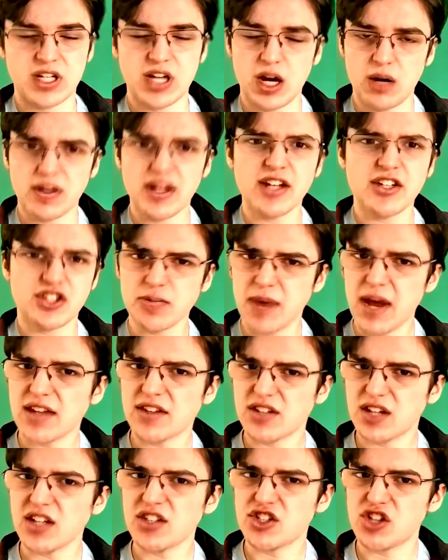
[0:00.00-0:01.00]
Now, each path
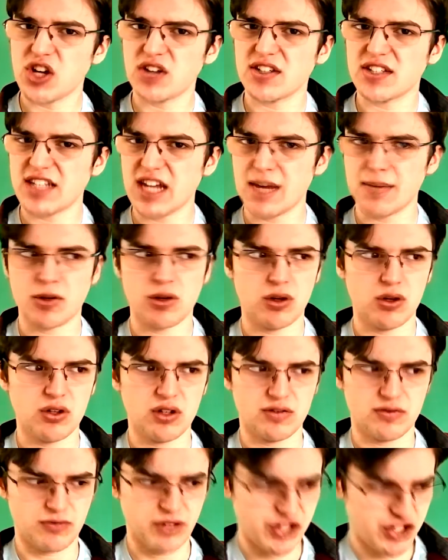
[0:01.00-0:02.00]
does share the same goal
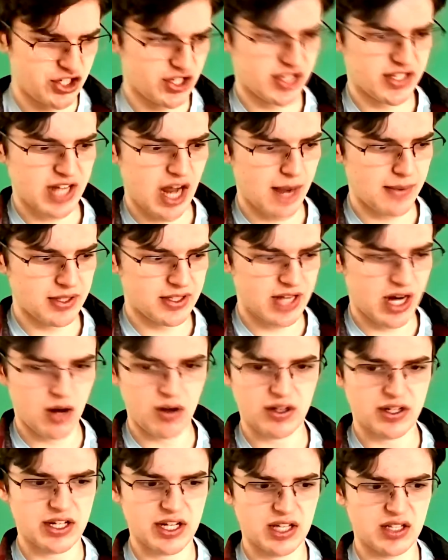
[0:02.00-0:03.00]
of reaching the top of the tower
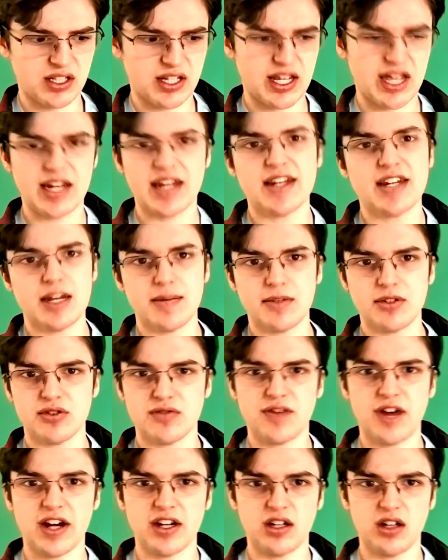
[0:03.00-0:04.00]
and killing any demons you
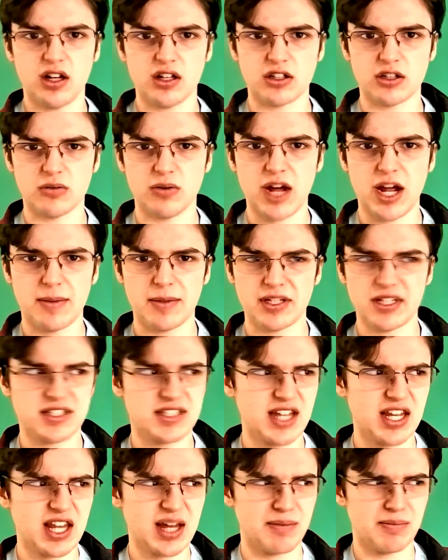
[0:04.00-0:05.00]
find along the way, but to
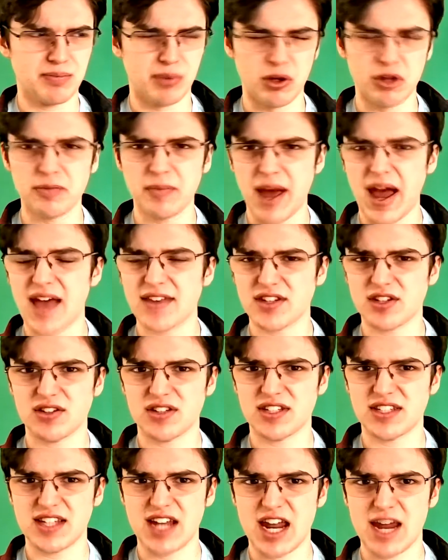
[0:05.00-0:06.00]
say that both paths are the
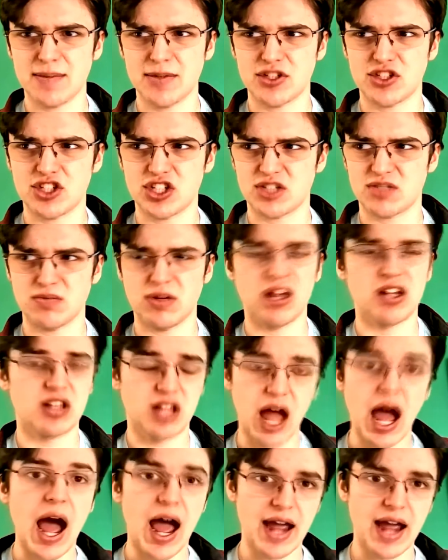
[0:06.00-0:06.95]
same is just a lie.